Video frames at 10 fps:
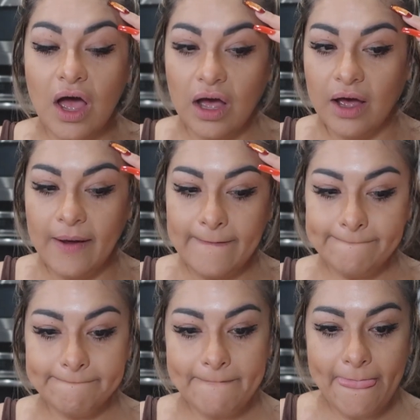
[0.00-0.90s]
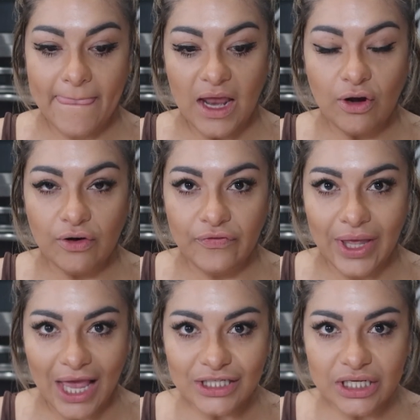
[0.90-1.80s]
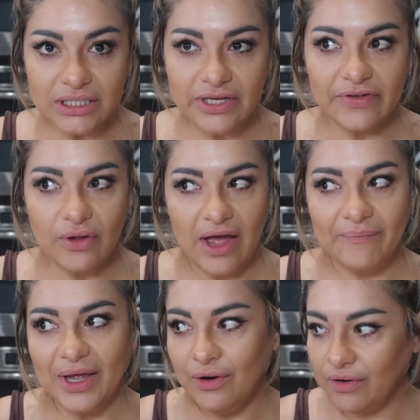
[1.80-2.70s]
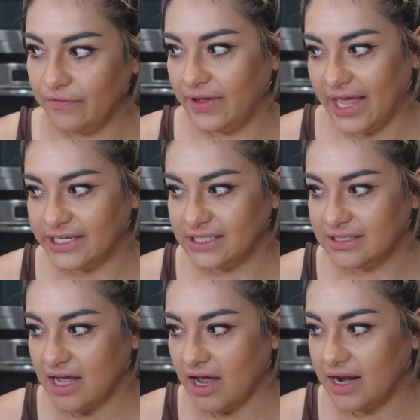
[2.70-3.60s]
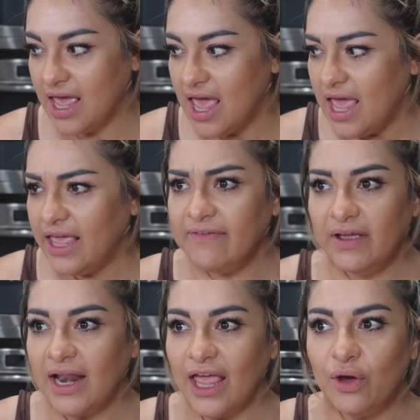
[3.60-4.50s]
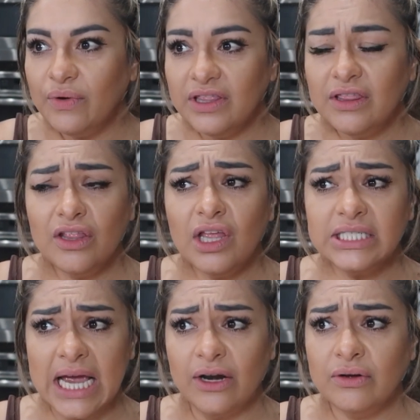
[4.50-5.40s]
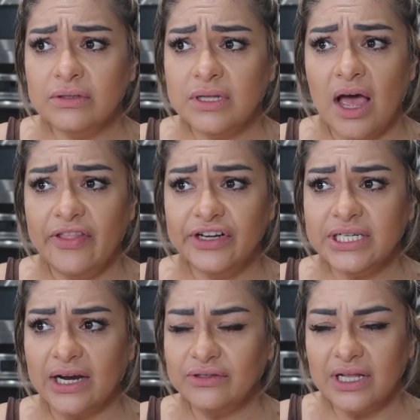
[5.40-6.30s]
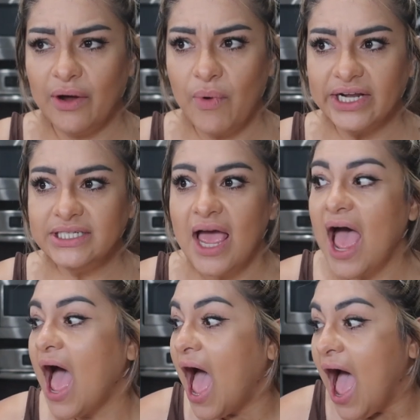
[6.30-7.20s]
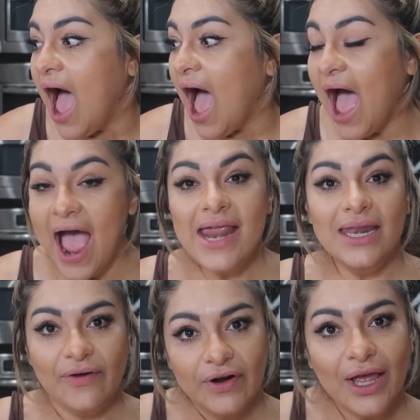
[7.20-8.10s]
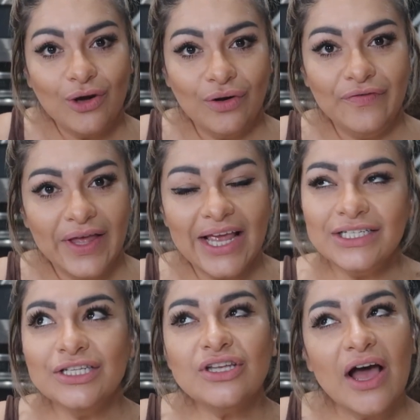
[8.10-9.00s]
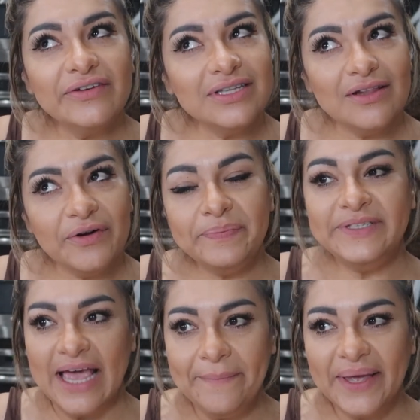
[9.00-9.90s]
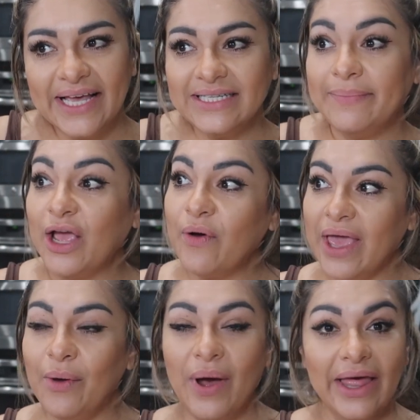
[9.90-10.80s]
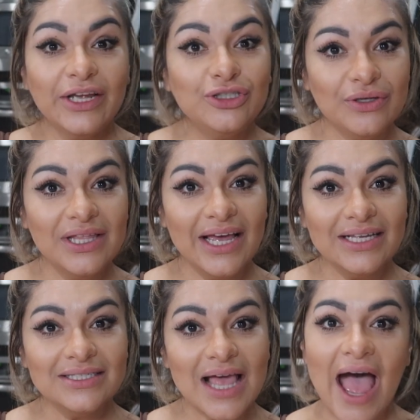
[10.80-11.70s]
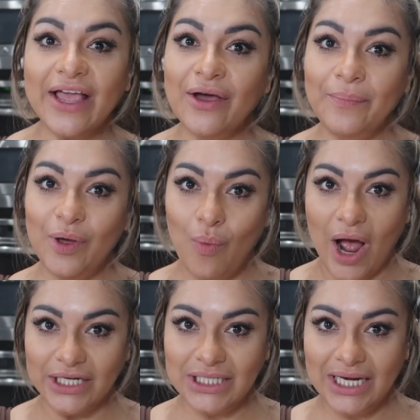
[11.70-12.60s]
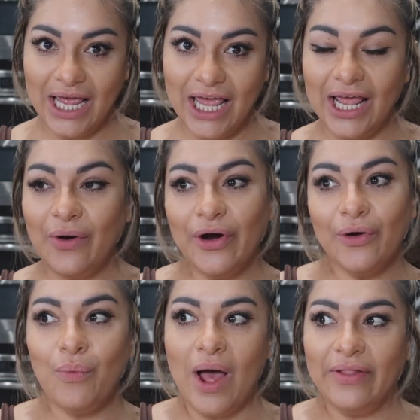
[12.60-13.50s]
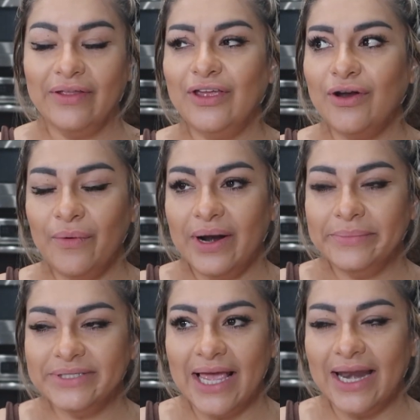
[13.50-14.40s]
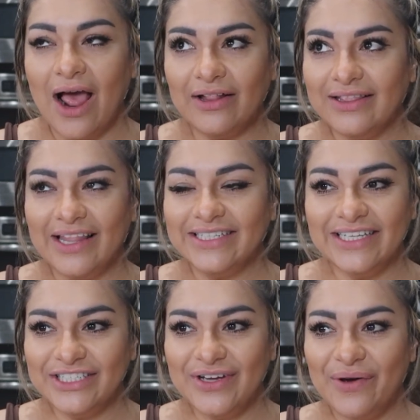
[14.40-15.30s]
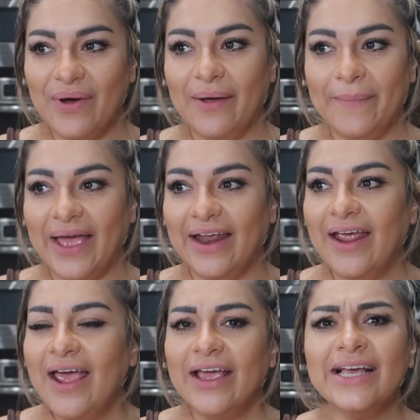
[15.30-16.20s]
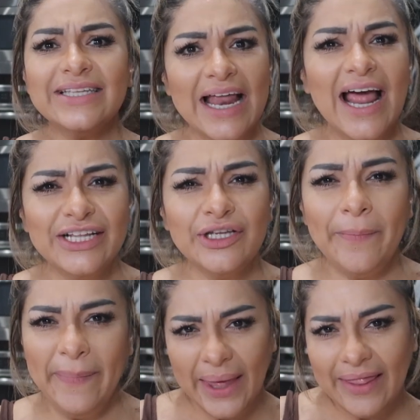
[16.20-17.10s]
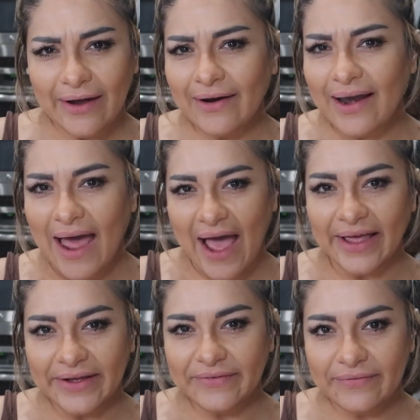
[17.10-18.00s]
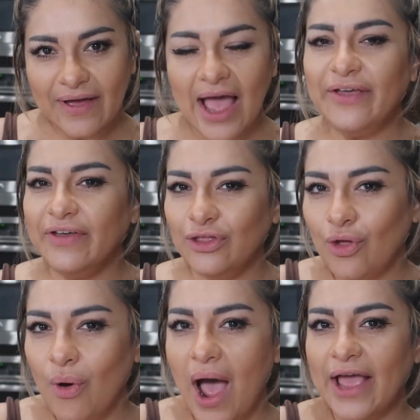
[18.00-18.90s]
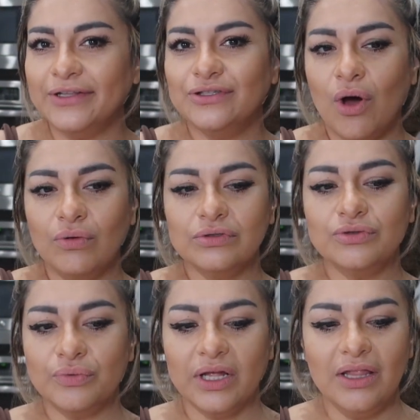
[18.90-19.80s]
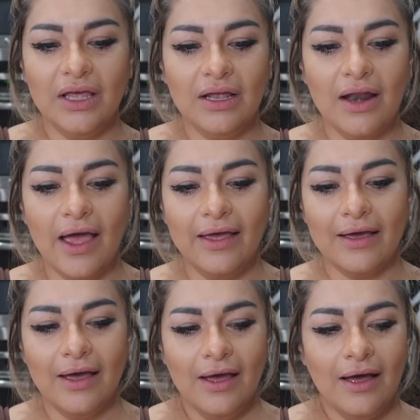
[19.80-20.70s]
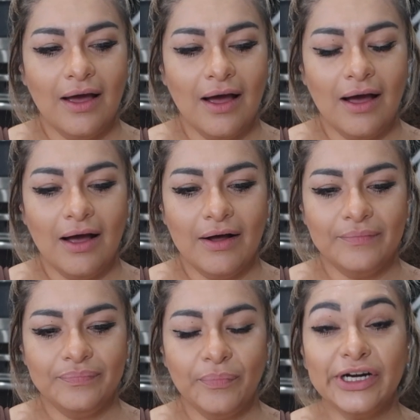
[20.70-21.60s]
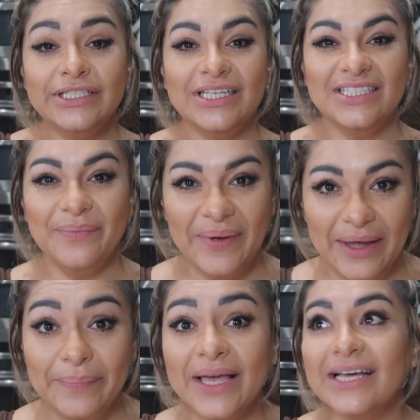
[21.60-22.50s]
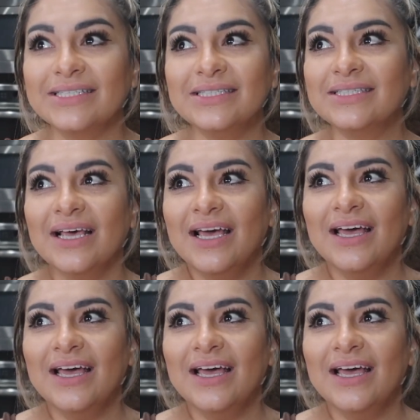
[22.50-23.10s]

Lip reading: of notifications, even though I have my notifications on. Even like with the channels, the other channels that I watch, I never get notifications. So I was a little upset because I'm like, okay, while I do this, I could be watching it, or while, you know what I'm saying? I'll listen to it while I'm at, because I like to be there live, even though I don't really like participate, because it's,